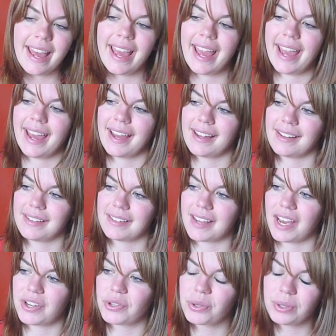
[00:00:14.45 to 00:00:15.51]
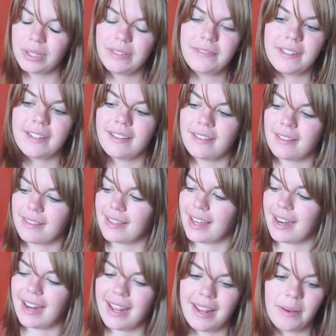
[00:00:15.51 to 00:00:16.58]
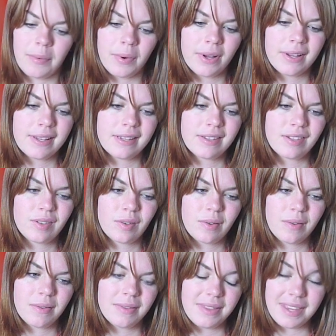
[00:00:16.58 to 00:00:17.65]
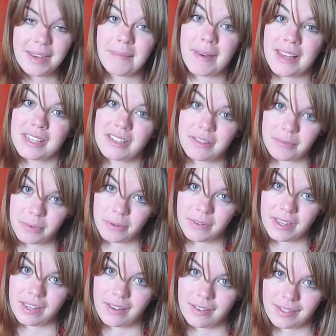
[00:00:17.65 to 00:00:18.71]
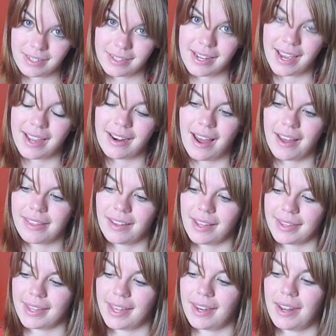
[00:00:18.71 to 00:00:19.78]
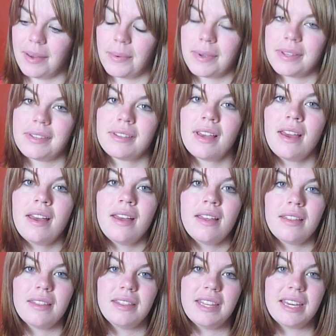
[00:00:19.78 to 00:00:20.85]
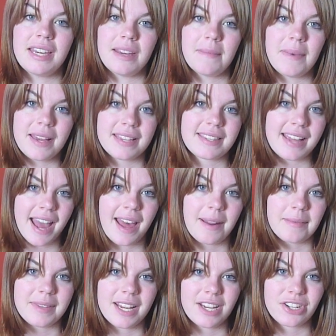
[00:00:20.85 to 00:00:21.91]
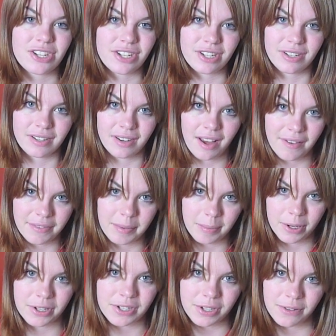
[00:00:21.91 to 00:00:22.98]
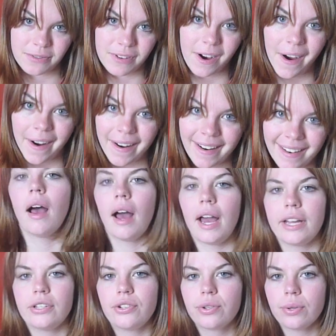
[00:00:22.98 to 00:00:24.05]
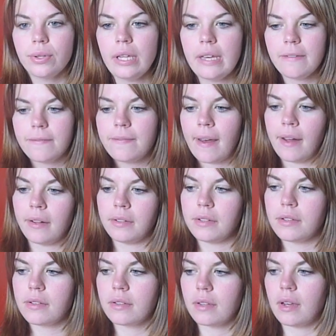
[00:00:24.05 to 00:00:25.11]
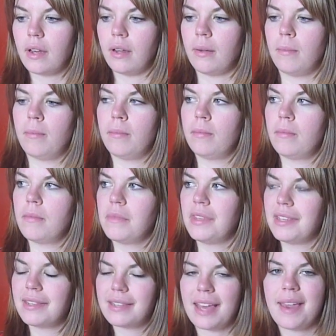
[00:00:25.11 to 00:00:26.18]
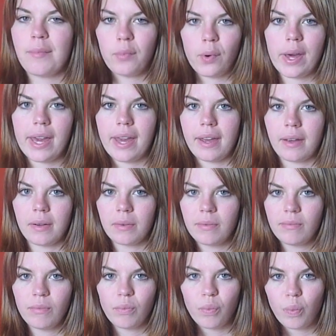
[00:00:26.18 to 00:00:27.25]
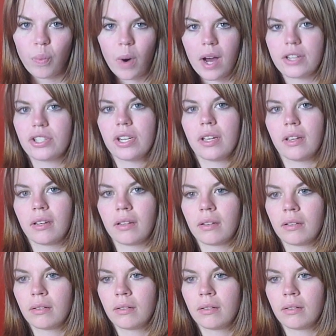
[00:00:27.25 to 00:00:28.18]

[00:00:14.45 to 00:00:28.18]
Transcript: And I truly feel that it was the best movie to date. I thought that it was the best adaptation of the book so far. I truly felt the same way watching